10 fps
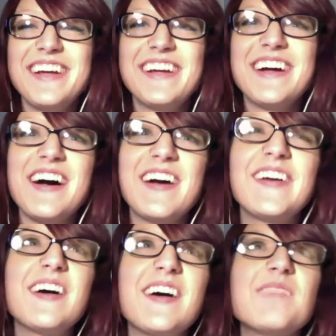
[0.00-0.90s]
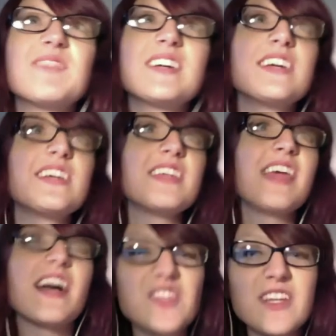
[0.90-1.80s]
I
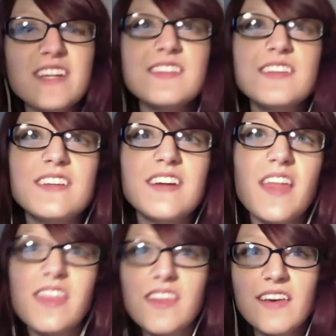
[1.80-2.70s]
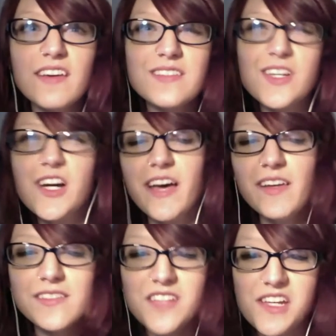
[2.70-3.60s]
actually I think I saw
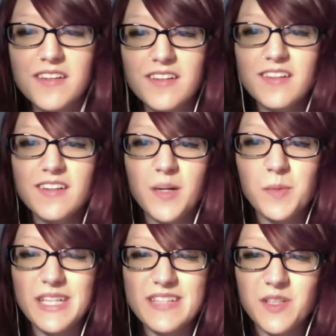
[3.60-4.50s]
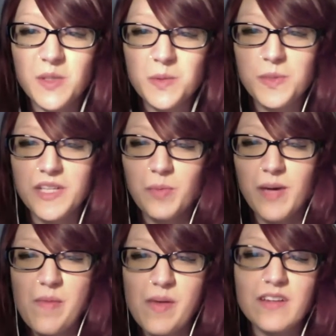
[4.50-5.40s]
Alex a couple days ago playing
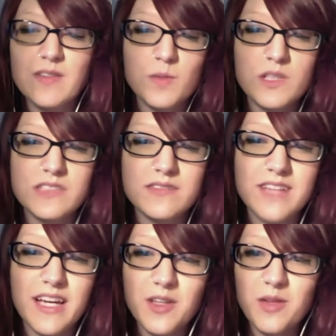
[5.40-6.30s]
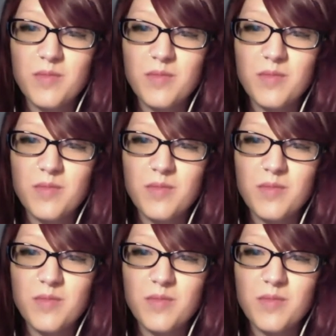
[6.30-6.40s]
Batman as well. I got